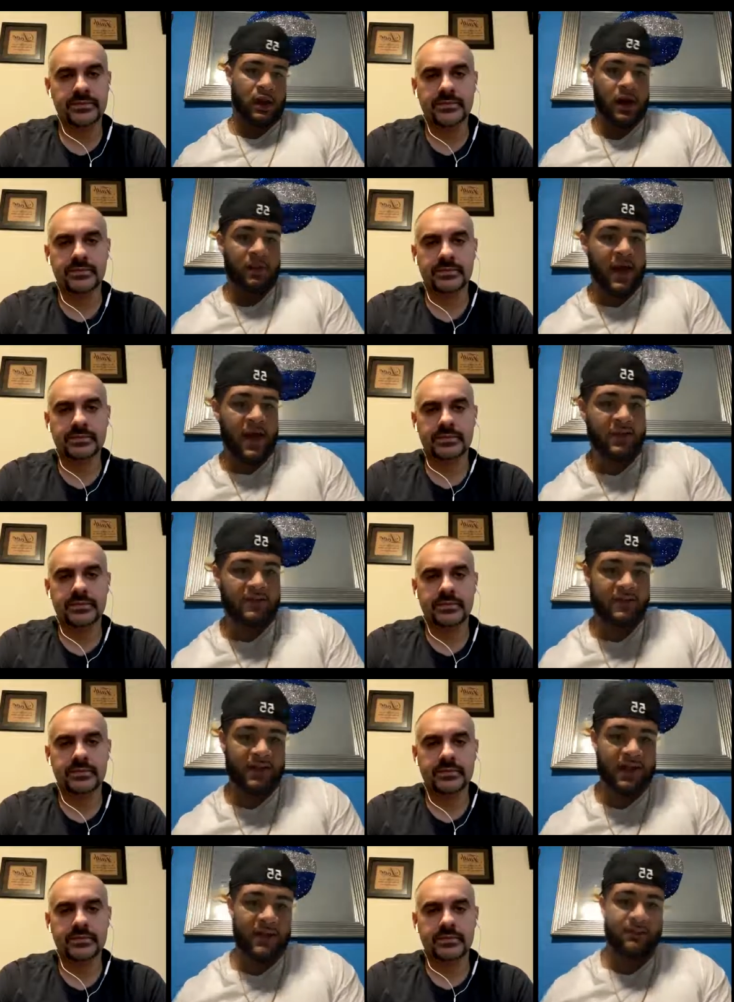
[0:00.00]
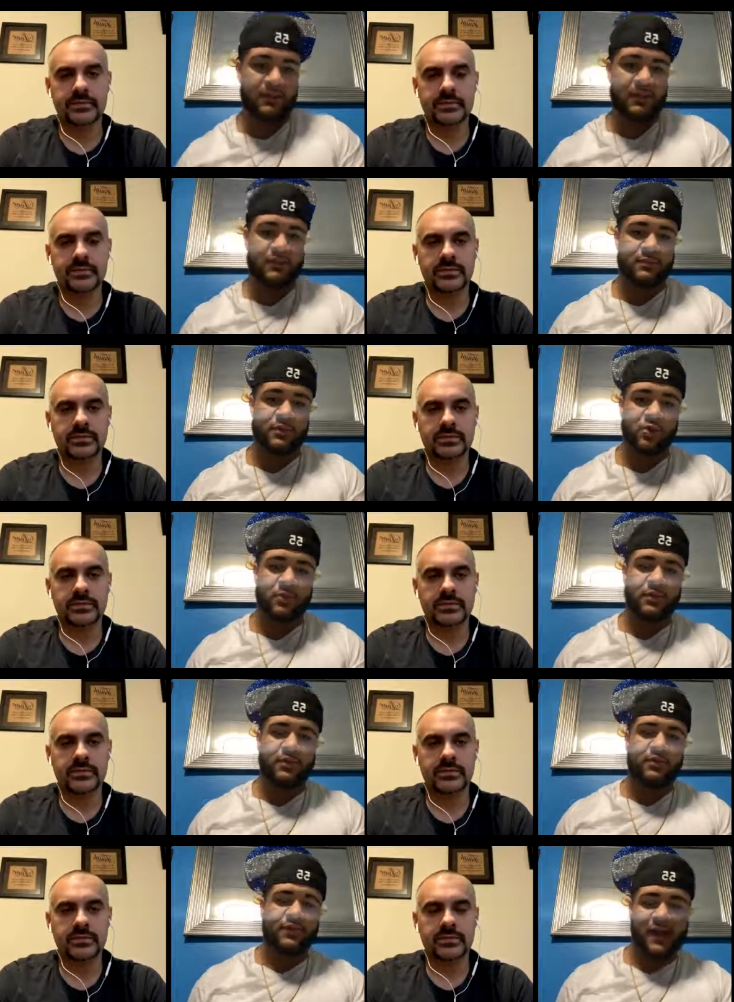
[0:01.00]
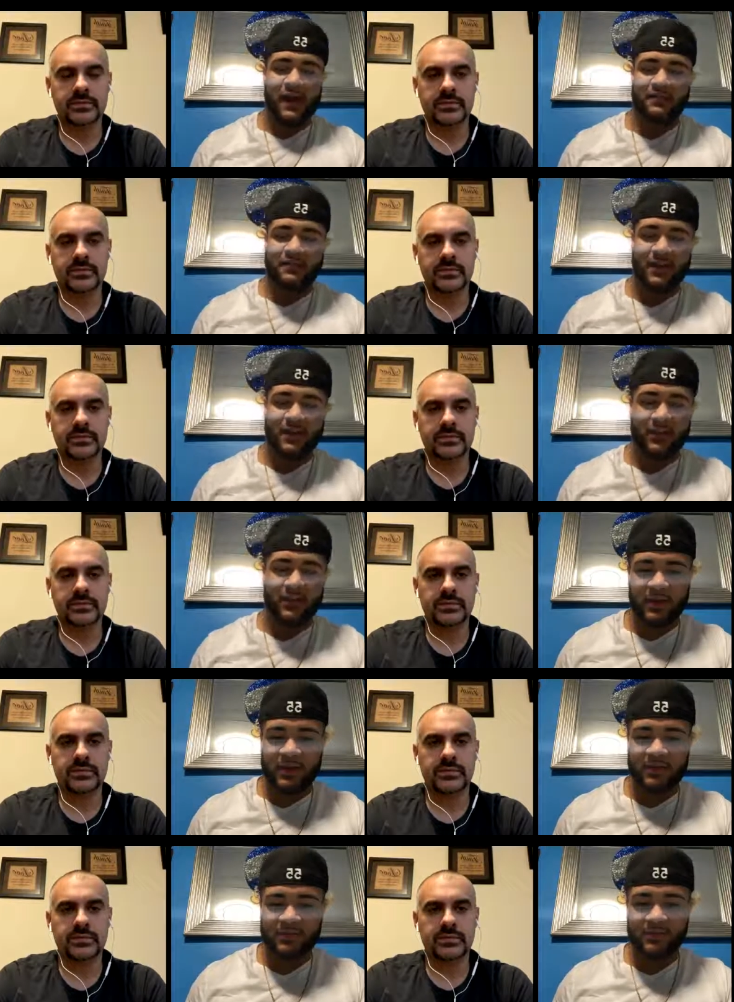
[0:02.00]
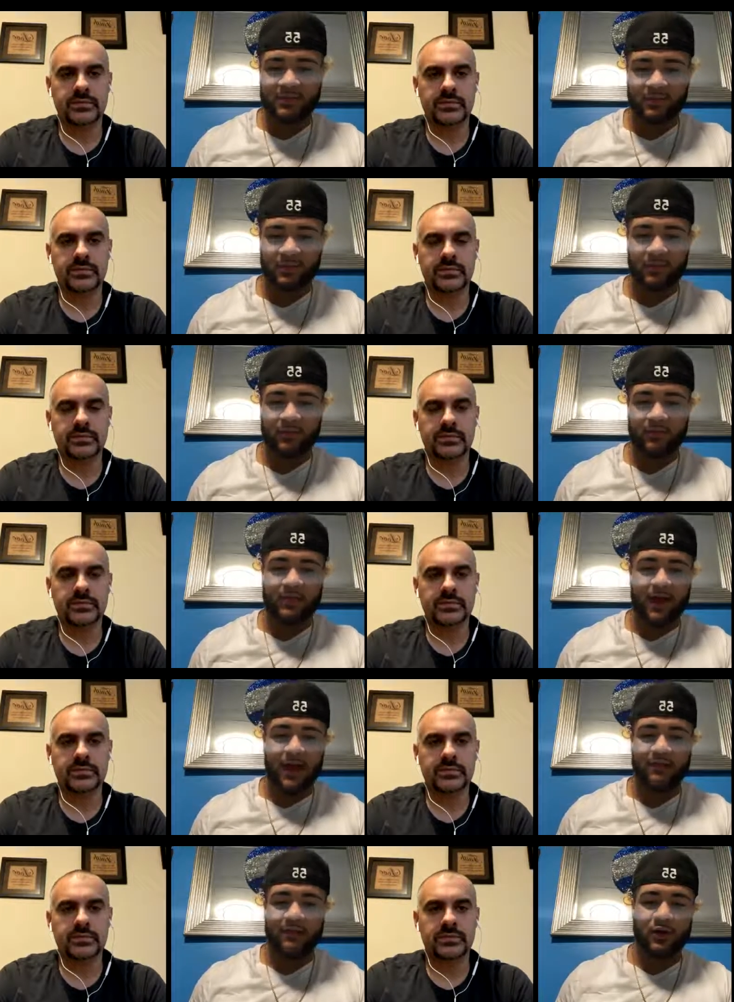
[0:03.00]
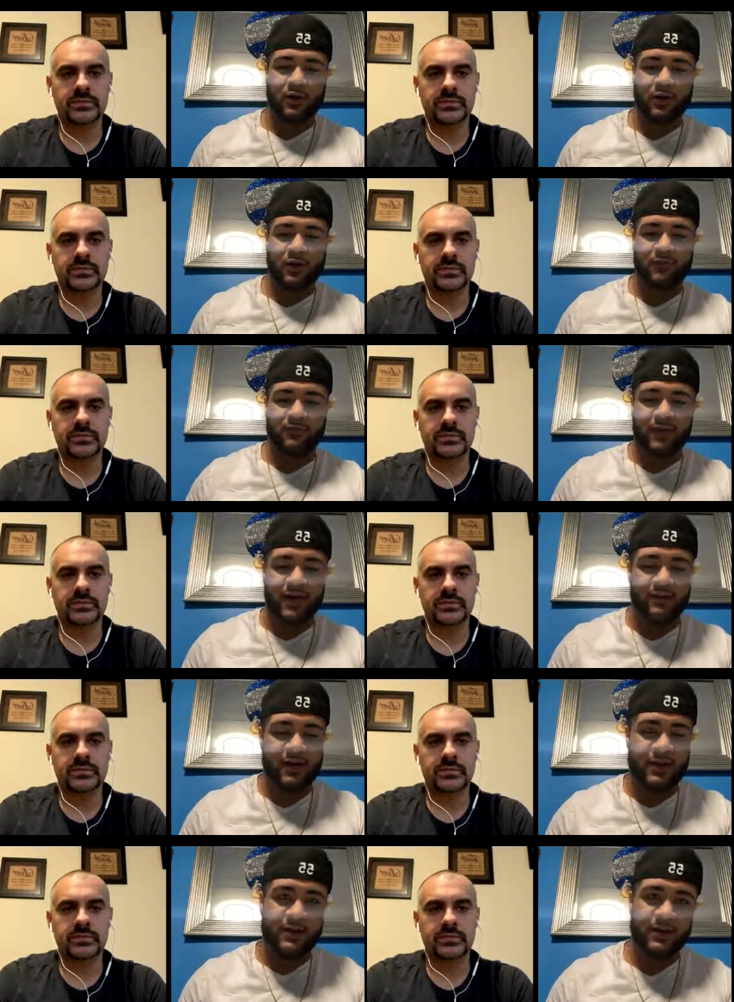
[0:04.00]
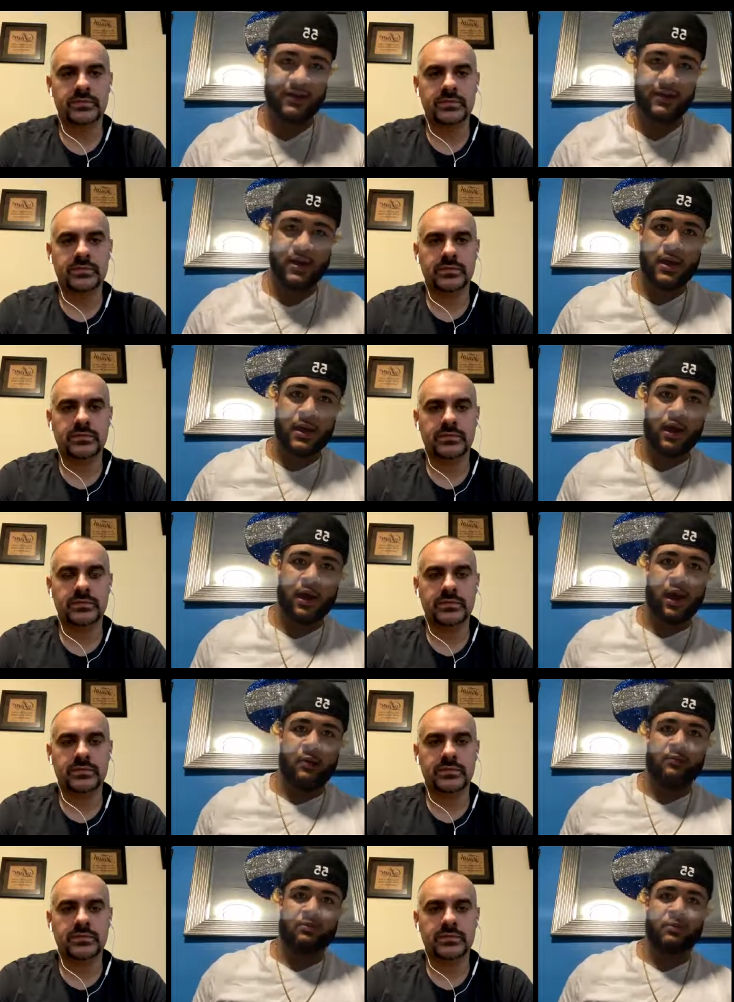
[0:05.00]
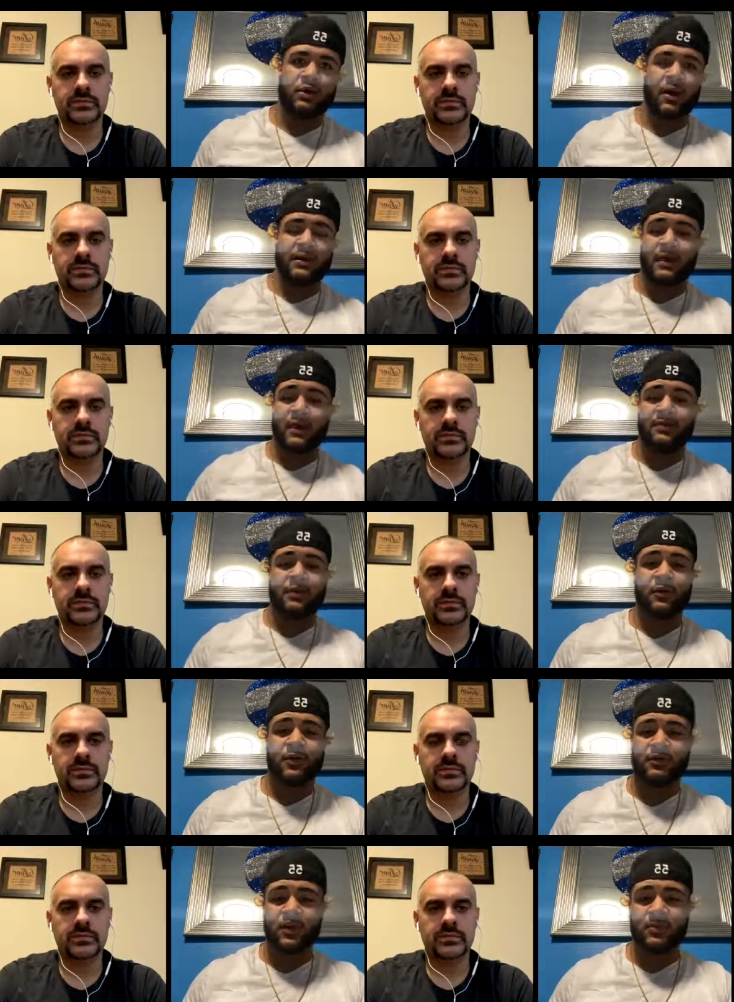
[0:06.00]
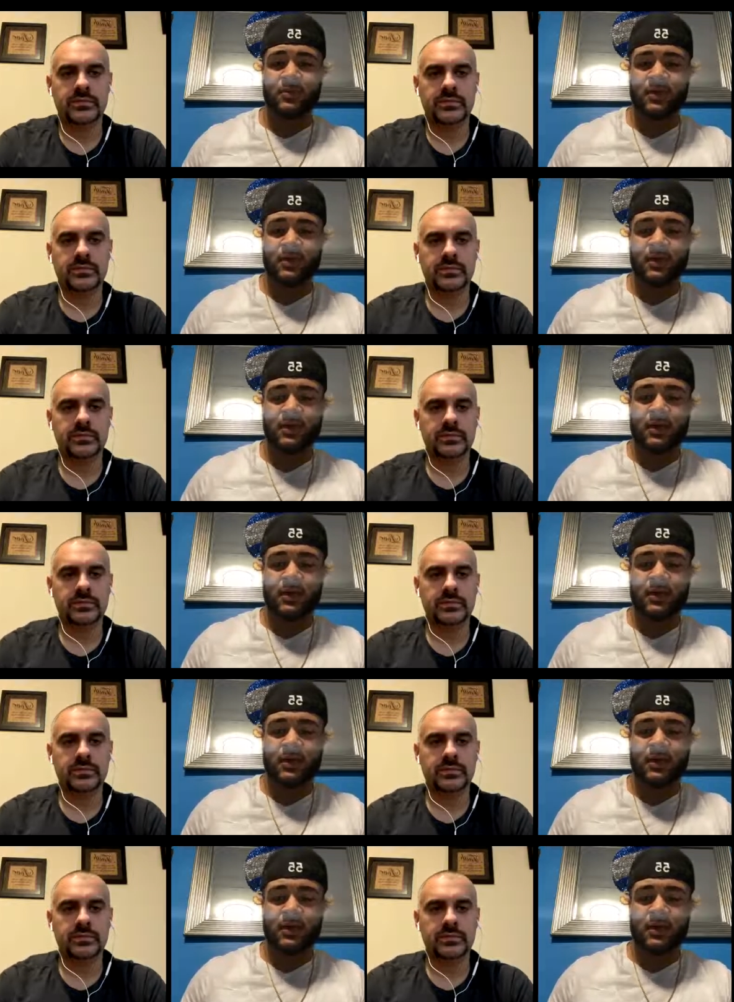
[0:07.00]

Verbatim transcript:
Speaker 1: Uh, my Instagram is Boobie with five instead of the B's, so five o o five i e. Um, you know, my DMs are always open.